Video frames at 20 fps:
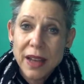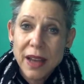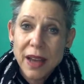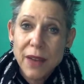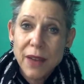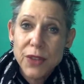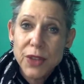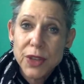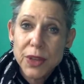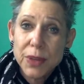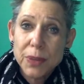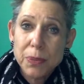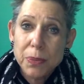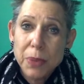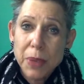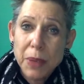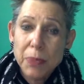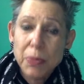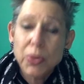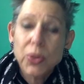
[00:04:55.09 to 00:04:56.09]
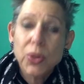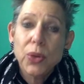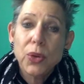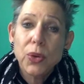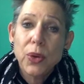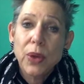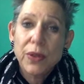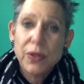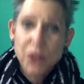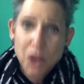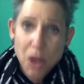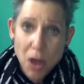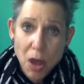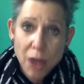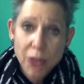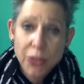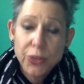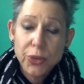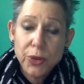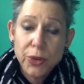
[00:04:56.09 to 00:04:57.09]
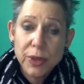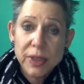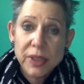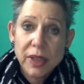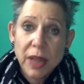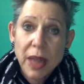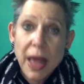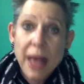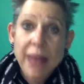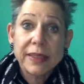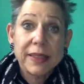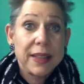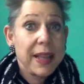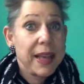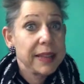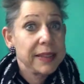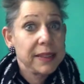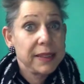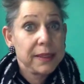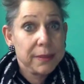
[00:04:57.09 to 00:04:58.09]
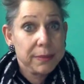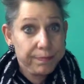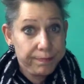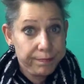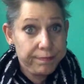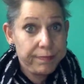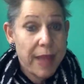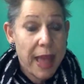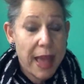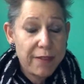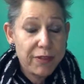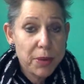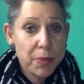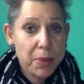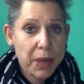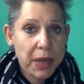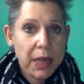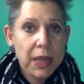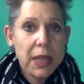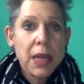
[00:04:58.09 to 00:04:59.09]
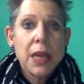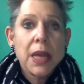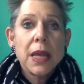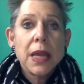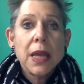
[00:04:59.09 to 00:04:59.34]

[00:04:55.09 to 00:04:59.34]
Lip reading: of the people who have gone through this class, and that's everybody,